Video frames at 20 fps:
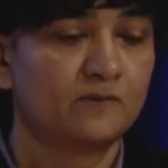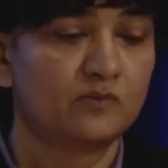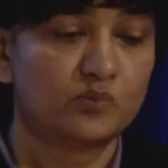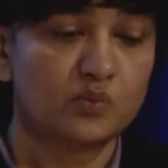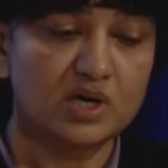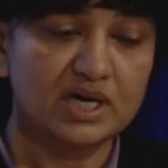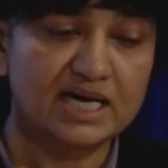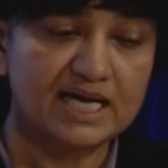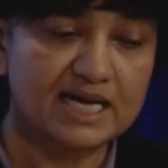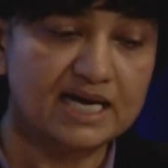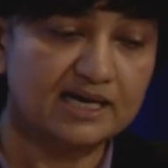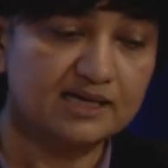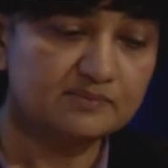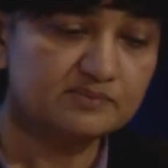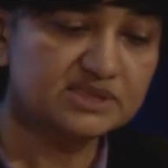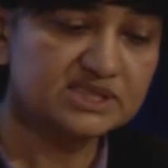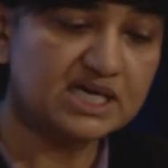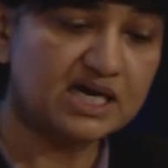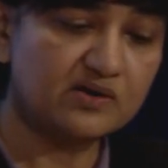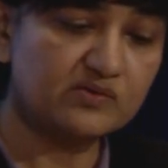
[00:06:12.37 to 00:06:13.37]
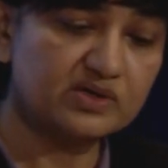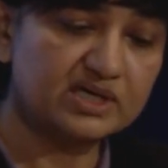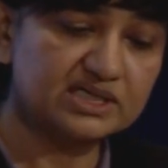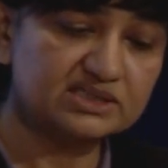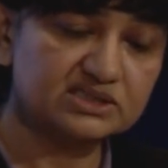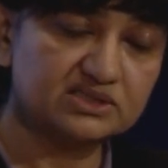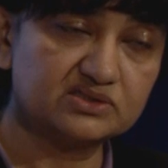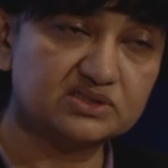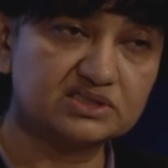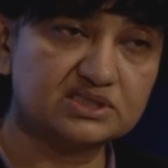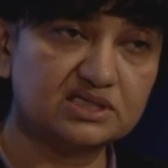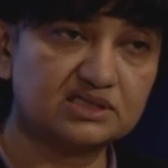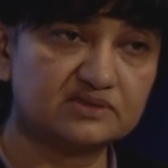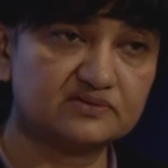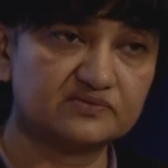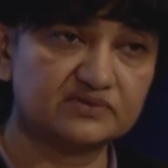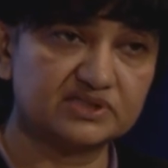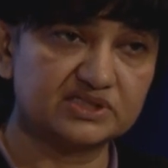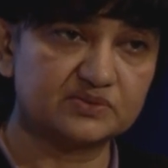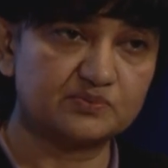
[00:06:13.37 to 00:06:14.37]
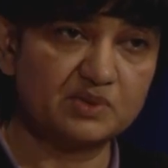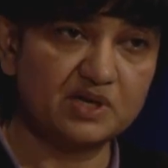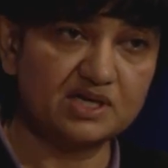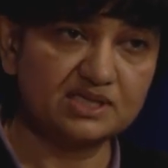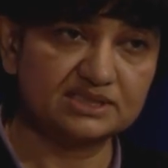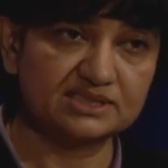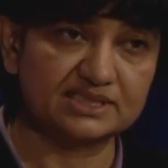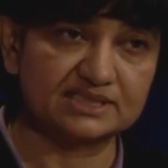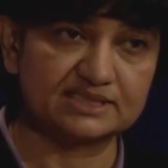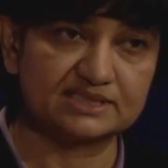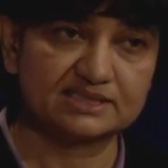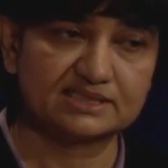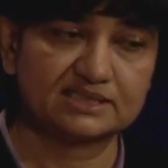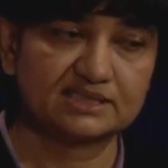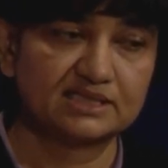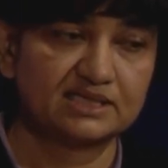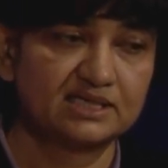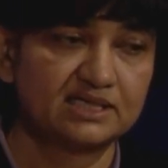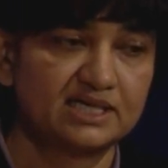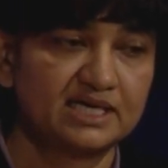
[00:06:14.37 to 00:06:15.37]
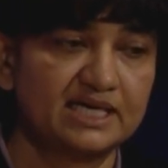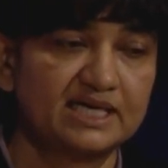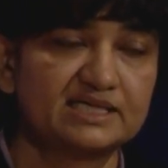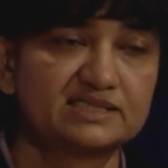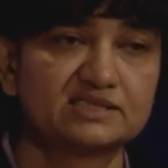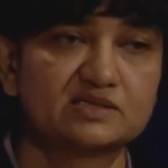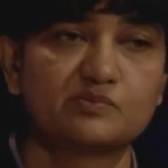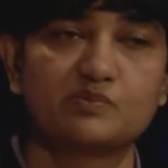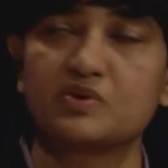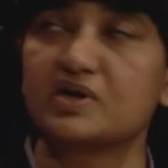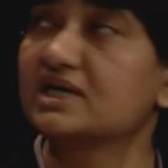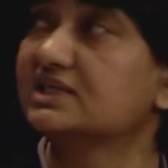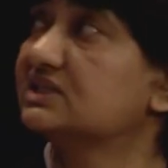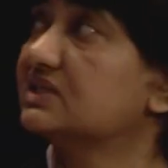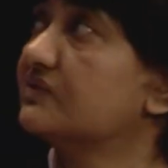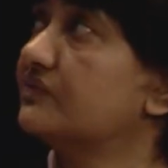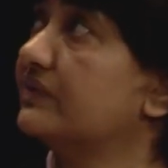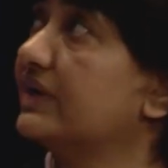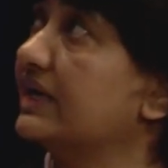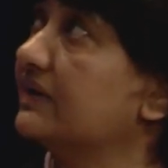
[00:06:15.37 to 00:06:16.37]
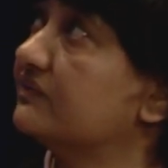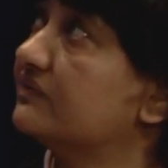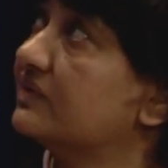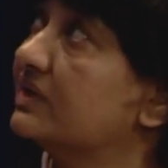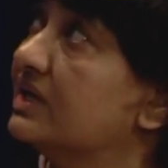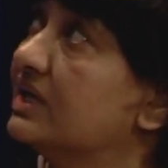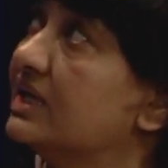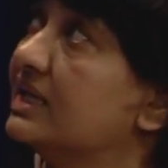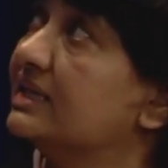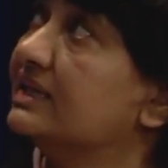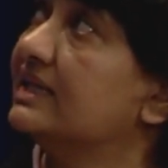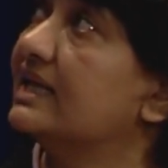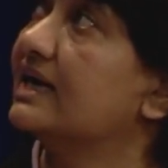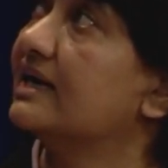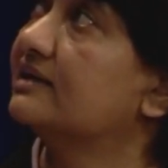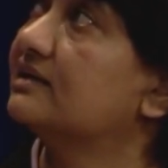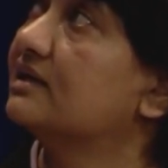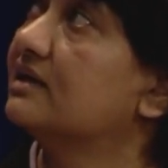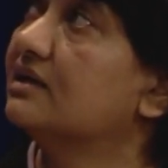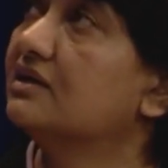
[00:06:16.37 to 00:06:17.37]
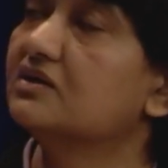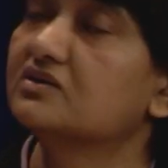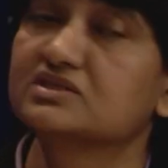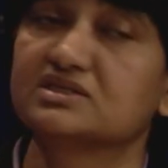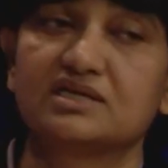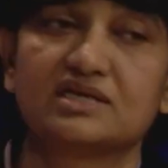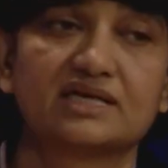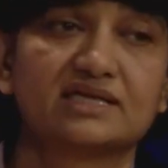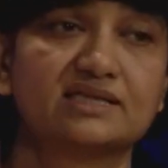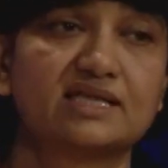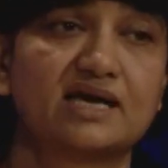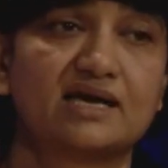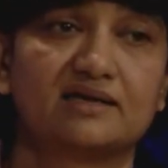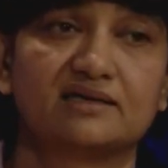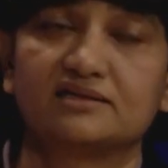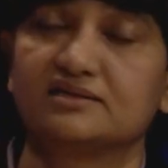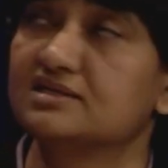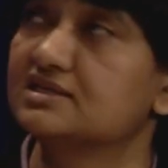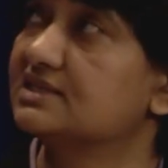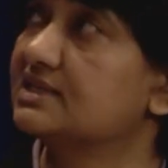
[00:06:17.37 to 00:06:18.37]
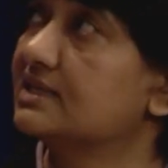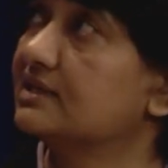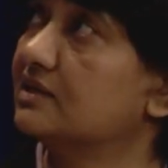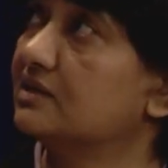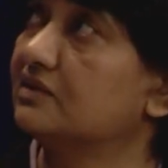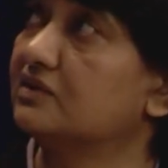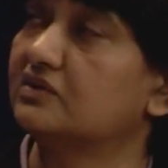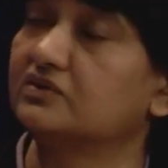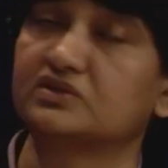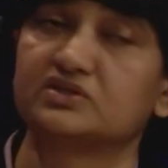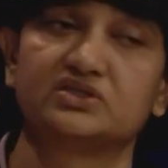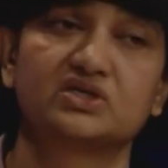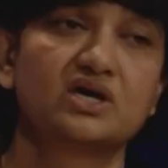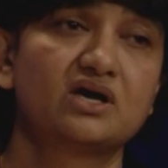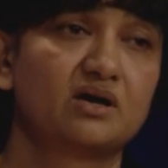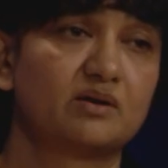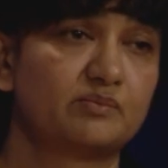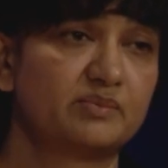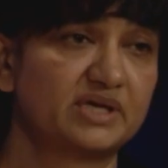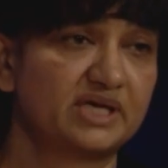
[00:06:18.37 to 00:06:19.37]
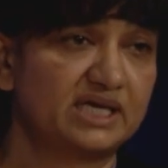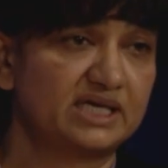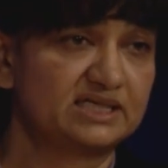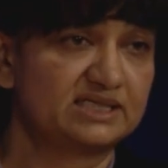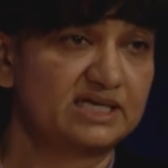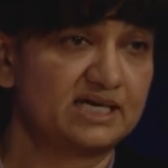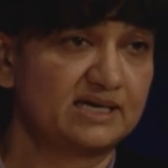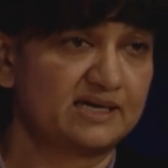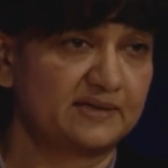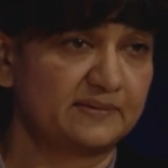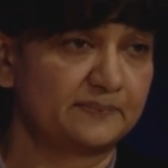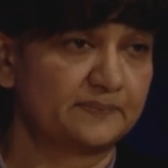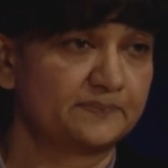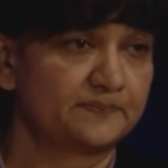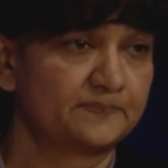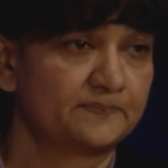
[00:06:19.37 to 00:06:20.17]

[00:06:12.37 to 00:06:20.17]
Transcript: What comes out as a result of this process is a pressure wave that looks like that, the signal on the top in time.